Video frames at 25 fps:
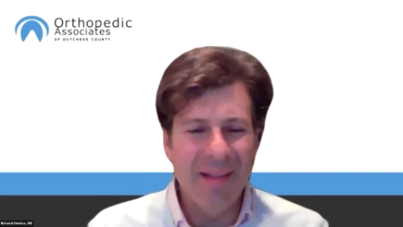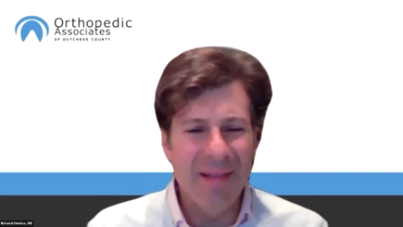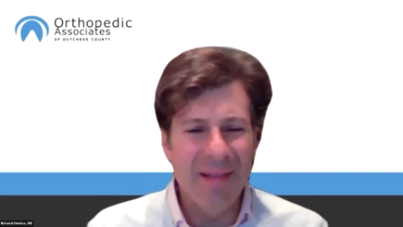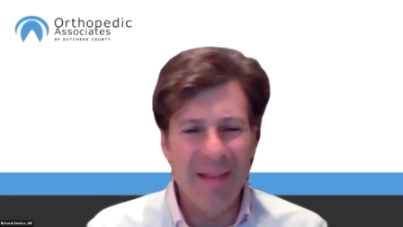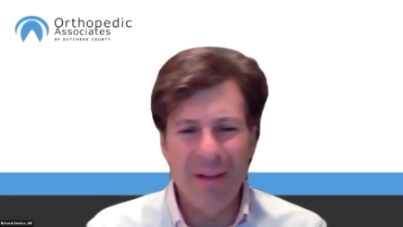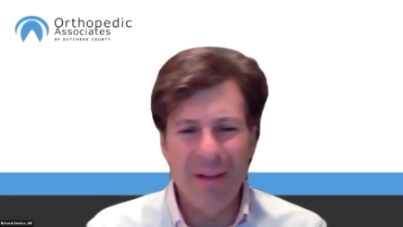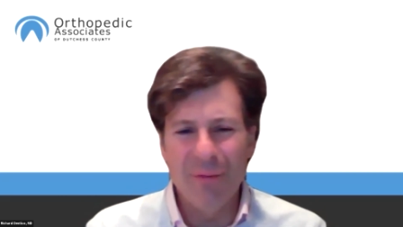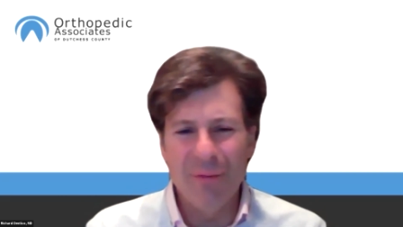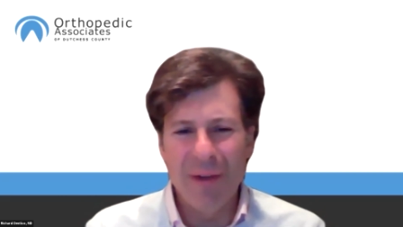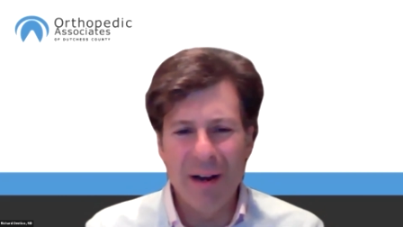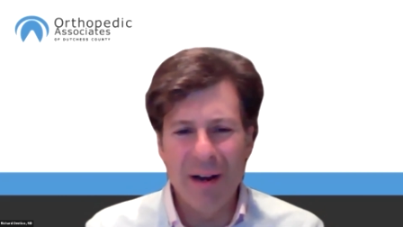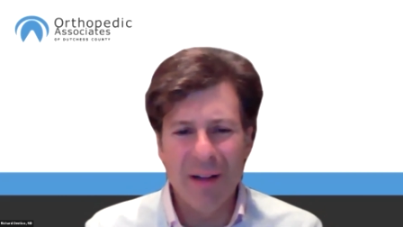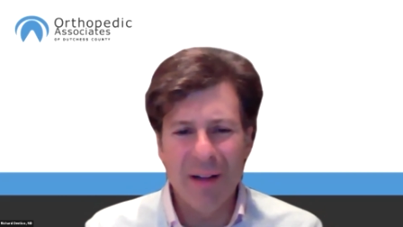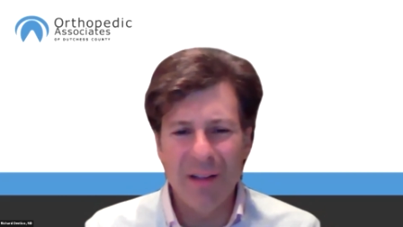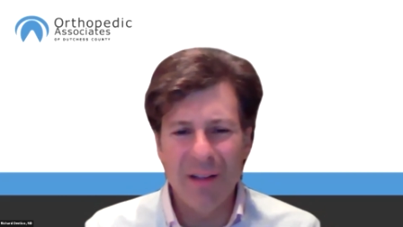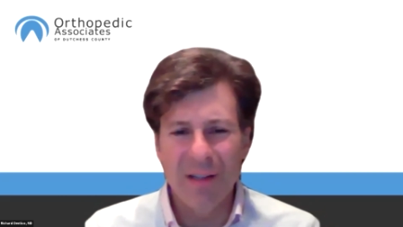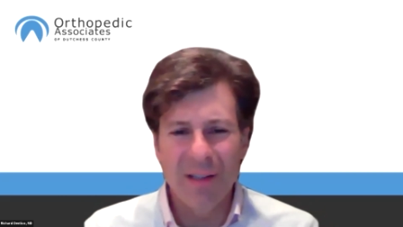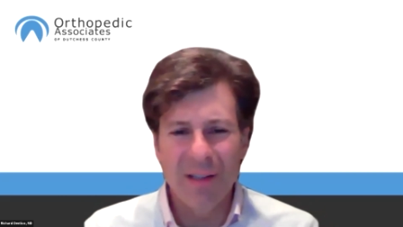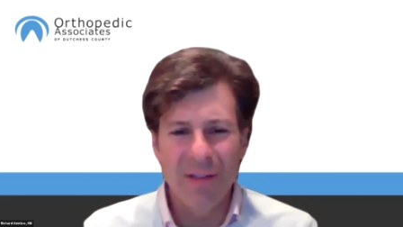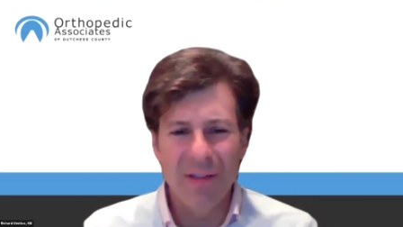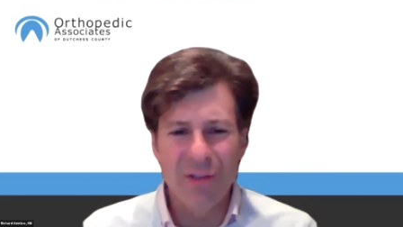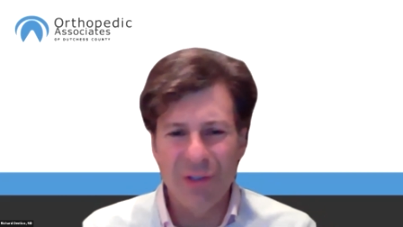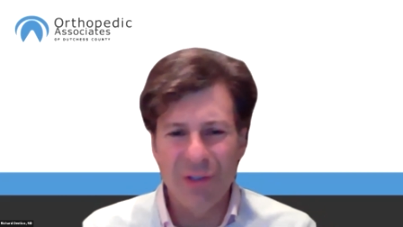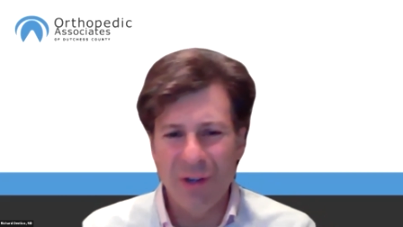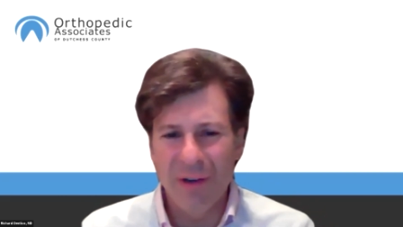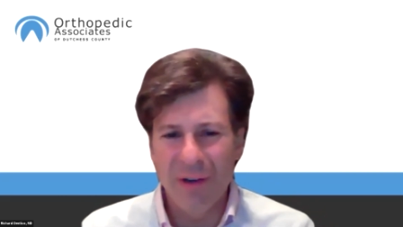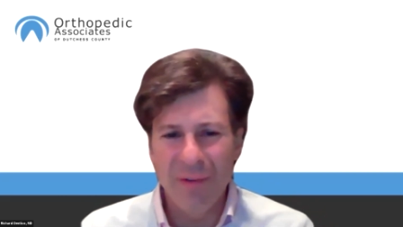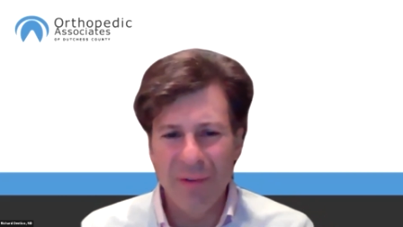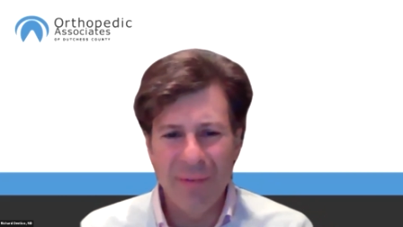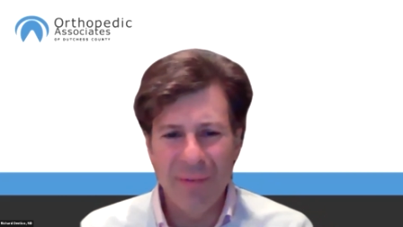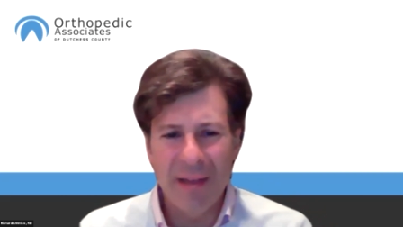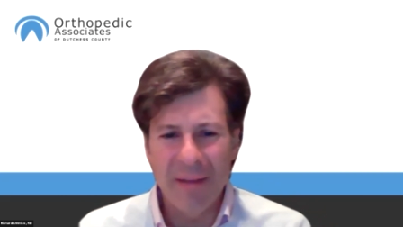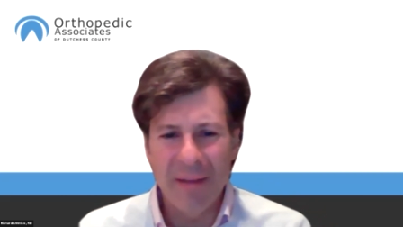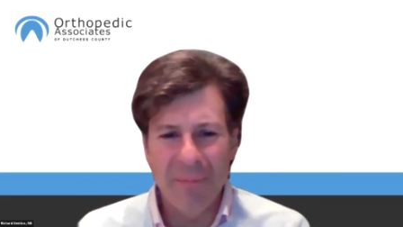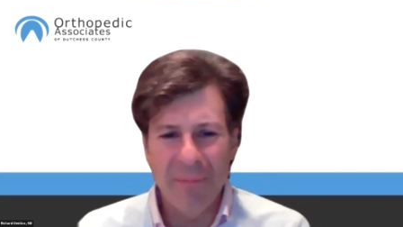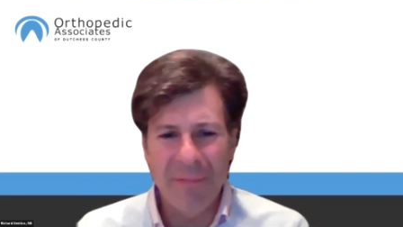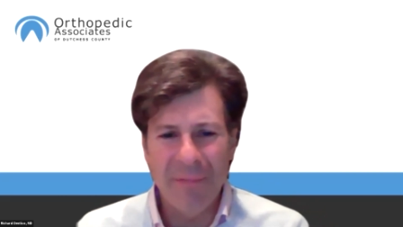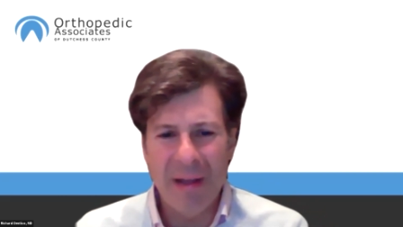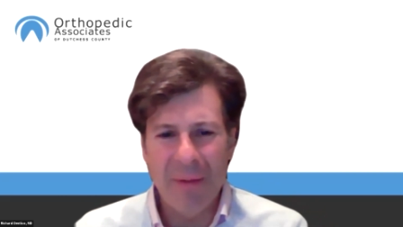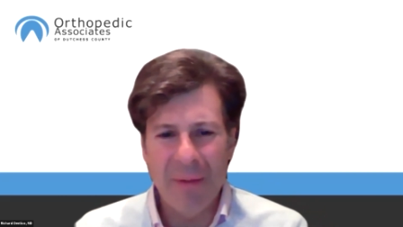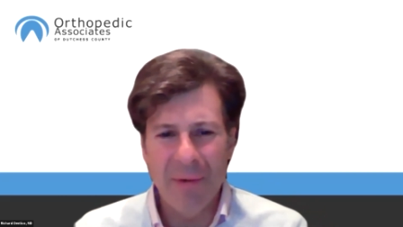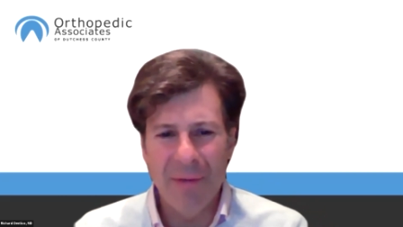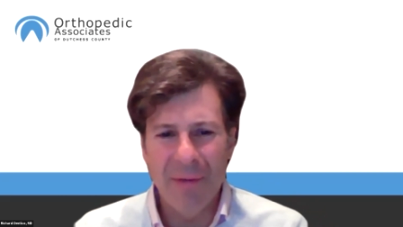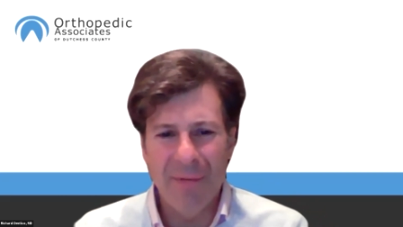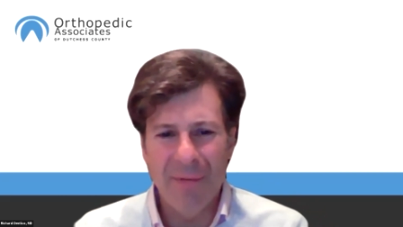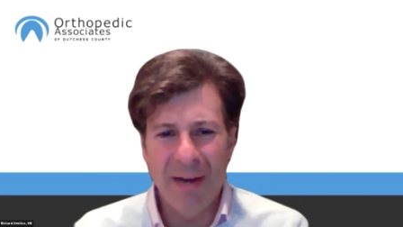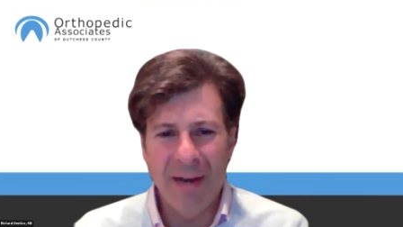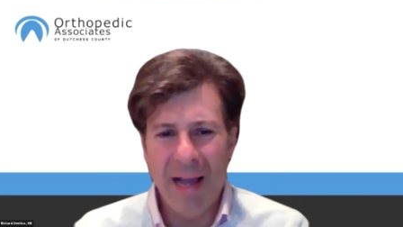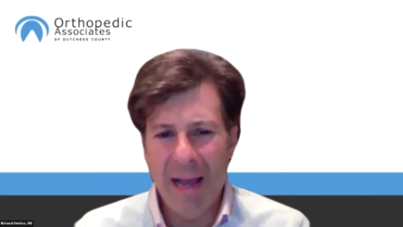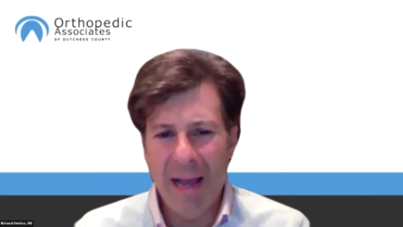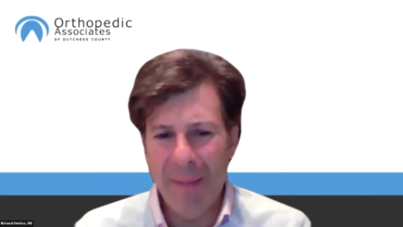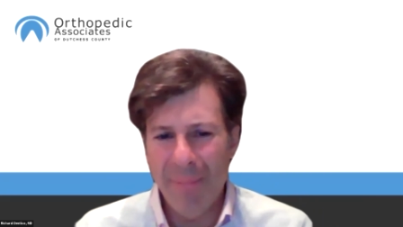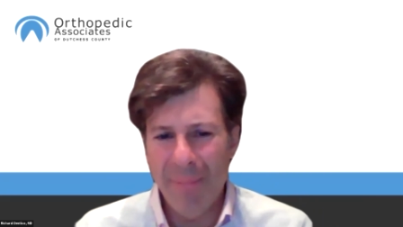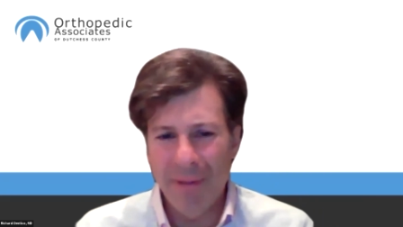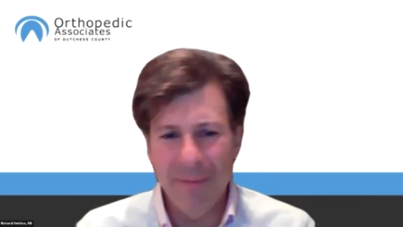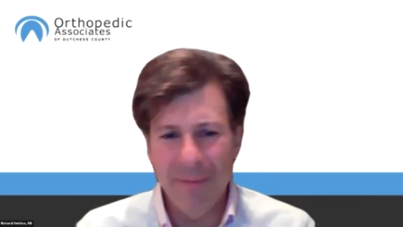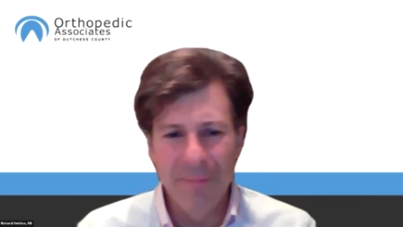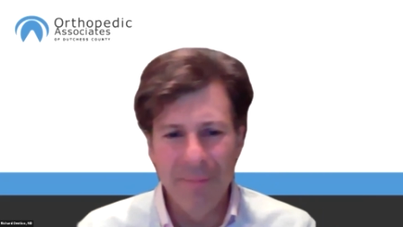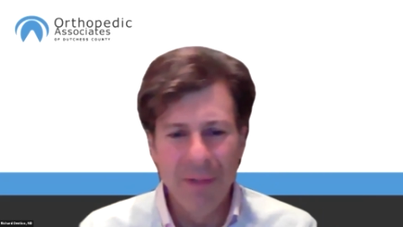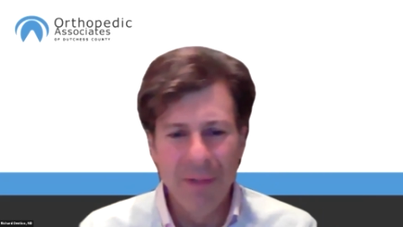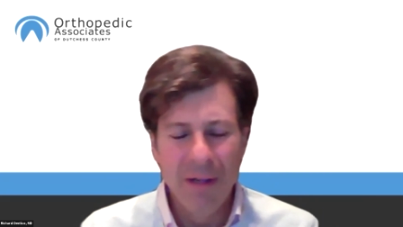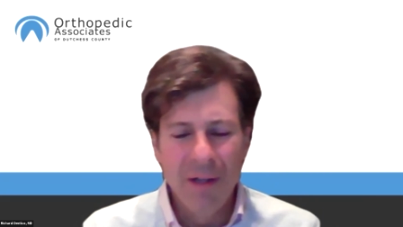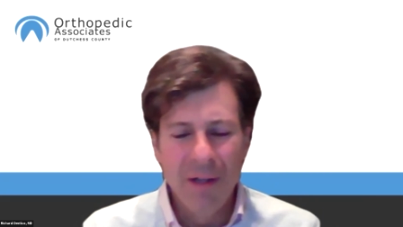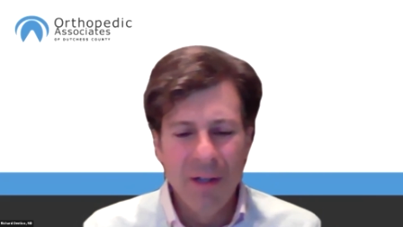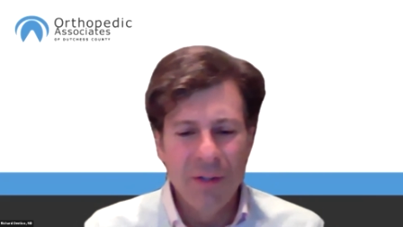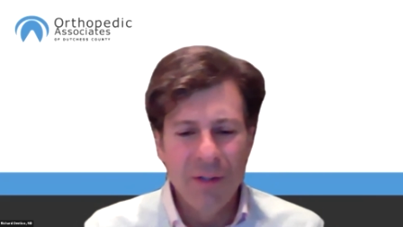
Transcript: a theoretical concern that would even happen.